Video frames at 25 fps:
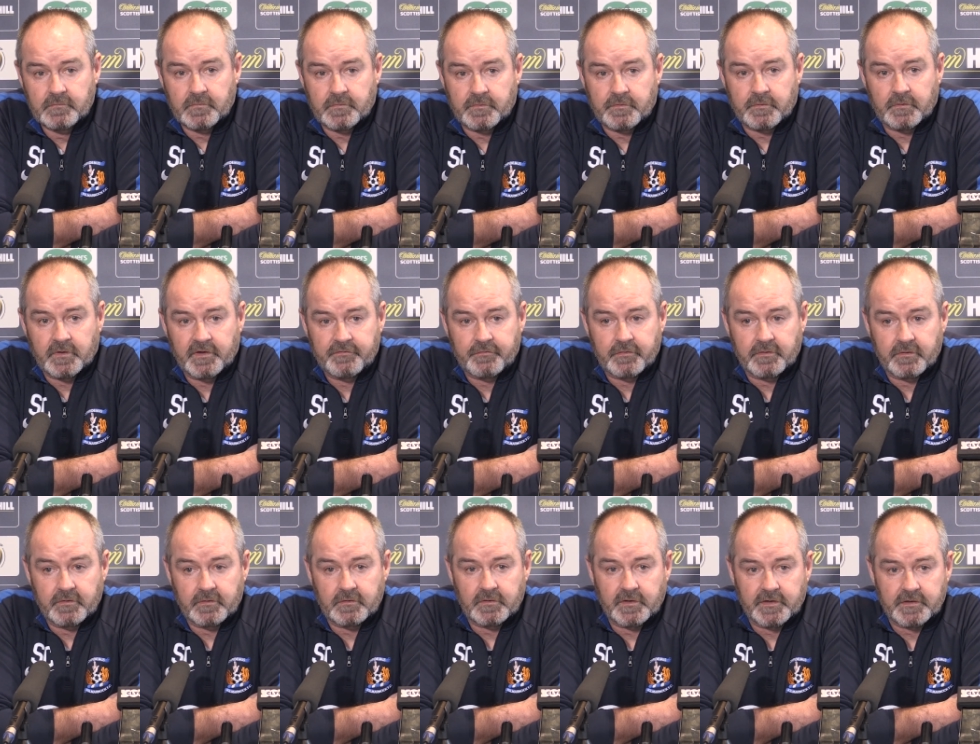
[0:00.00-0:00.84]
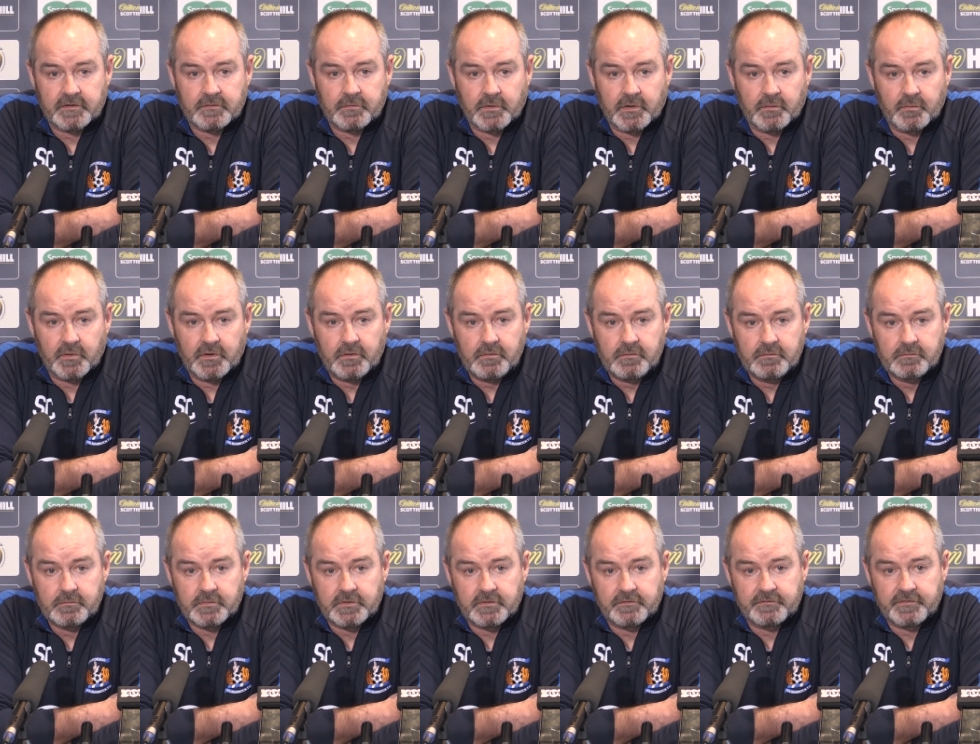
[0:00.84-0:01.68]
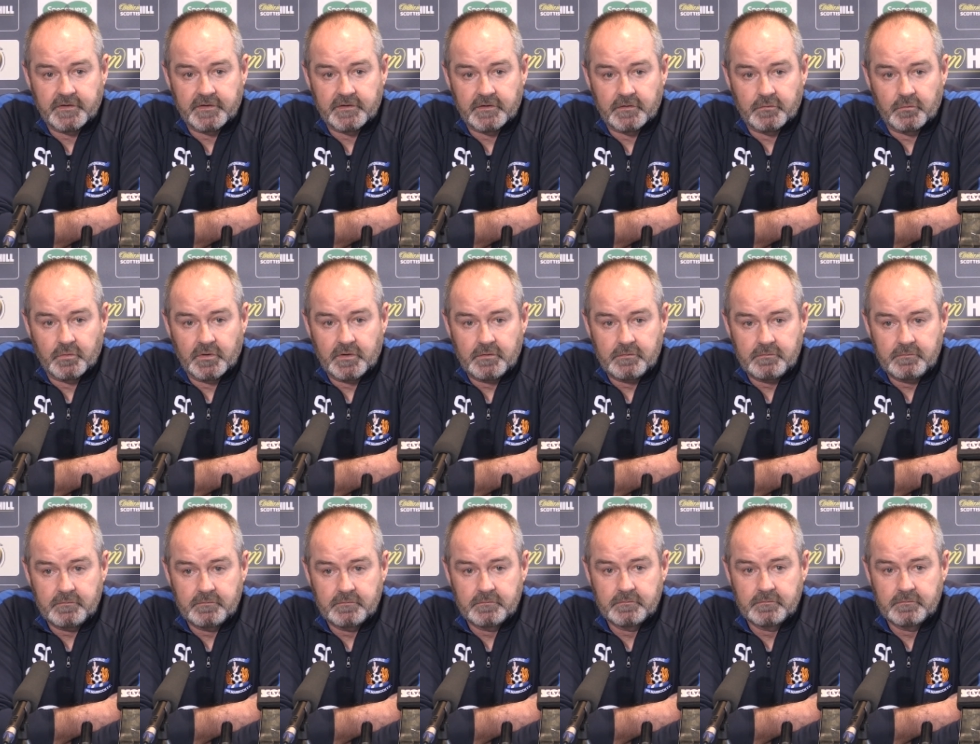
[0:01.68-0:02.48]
I thought everything clicked quite well. We defended well.